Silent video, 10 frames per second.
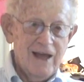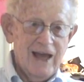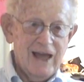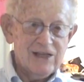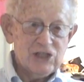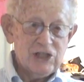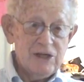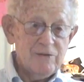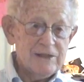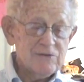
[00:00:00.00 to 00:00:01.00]
And
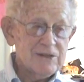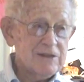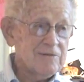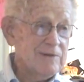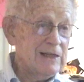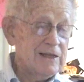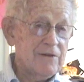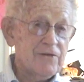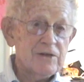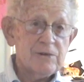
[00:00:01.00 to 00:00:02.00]
she was really
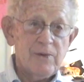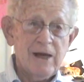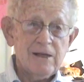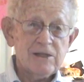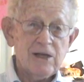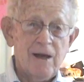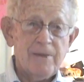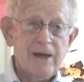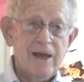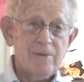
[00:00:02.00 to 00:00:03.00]
the first bridal
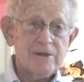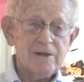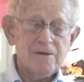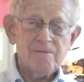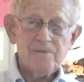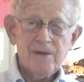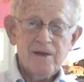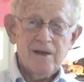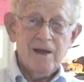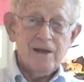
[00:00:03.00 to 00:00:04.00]
shop in Hamilton.
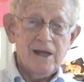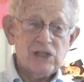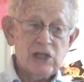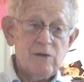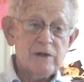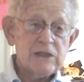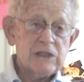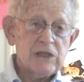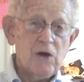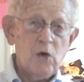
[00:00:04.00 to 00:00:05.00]
And she was
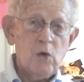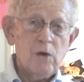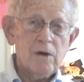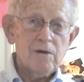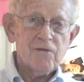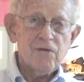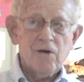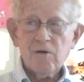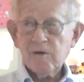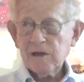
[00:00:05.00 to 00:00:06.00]
so
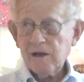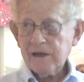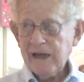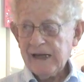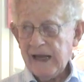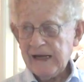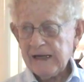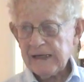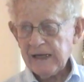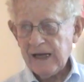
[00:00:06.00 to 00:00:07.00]
forward-looking,
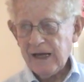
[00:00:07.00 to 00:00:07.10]
and